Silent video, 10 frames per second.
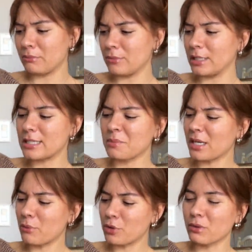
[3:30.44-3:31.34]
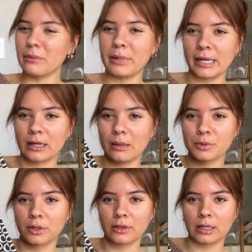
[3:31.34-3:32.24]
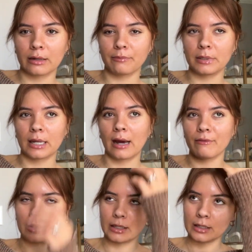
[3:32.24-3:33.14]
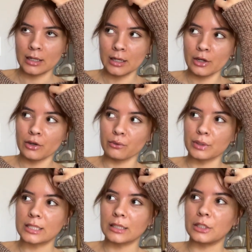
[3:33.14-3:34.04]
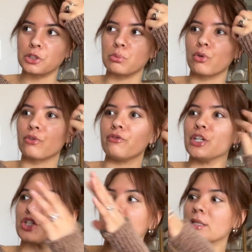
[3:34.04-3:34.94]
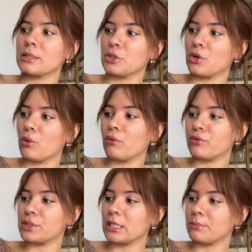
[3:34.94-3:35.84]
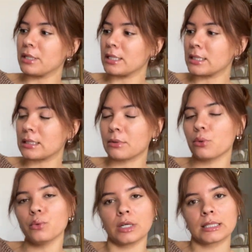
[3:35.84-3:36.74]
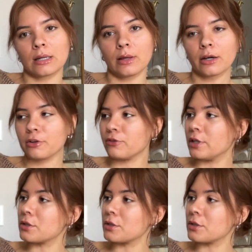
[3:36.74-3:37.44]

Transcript: it's something I wouldn't really pick up. So I think I've been having like recently just more visions, of seeing pieces. And I'm like, ooh, that's how that could fit.